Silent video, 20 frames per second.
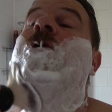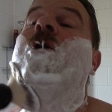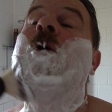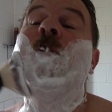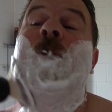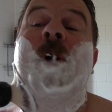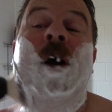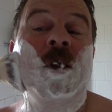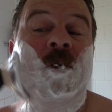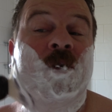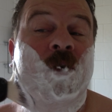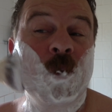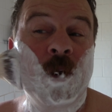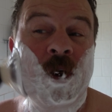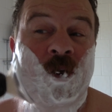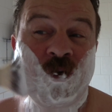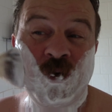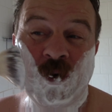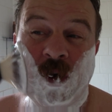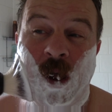gone back to
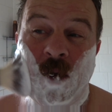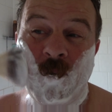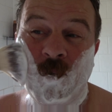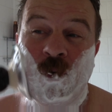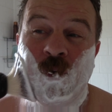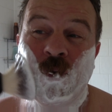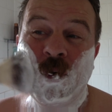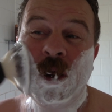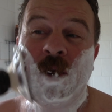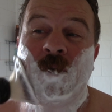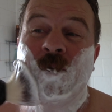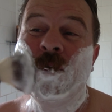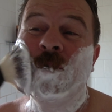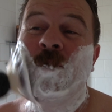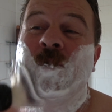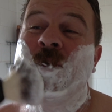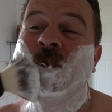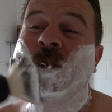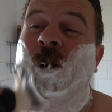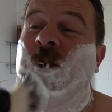wet shaving, or
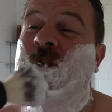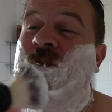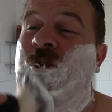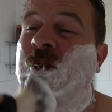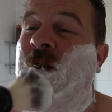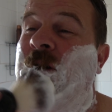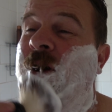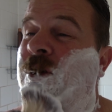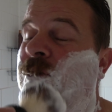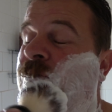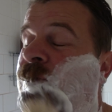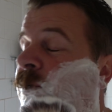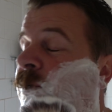even, you know, started off